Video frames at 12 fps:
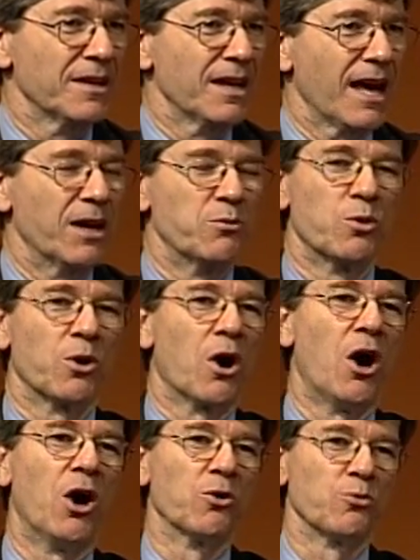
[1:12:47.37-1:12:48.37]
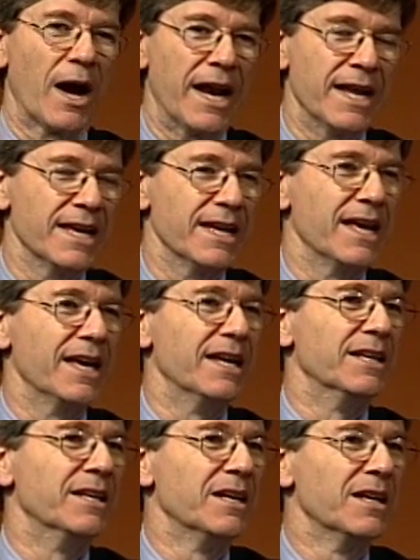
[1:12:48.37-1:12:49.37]
And we're already
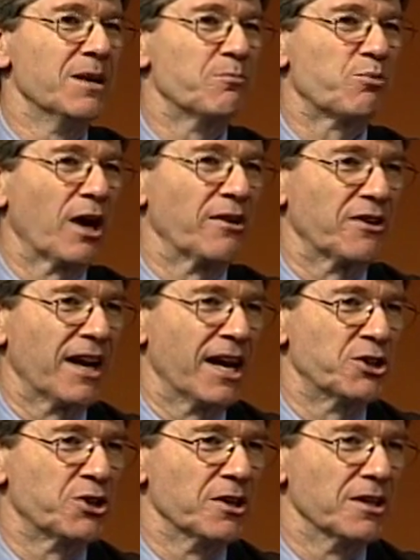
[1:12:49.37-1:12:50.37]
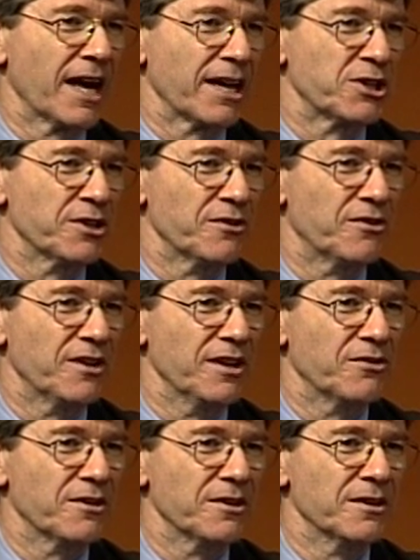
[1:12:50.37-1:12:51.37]
in presidential election
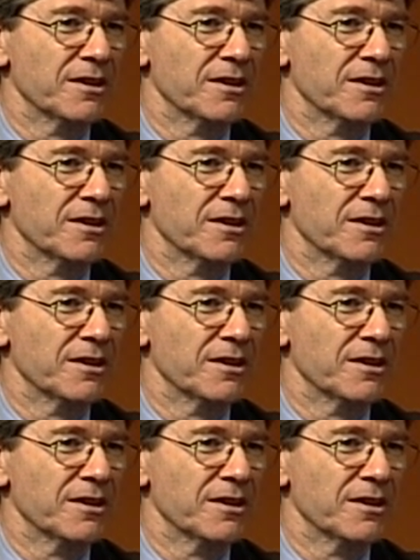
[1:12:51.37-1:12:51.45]
season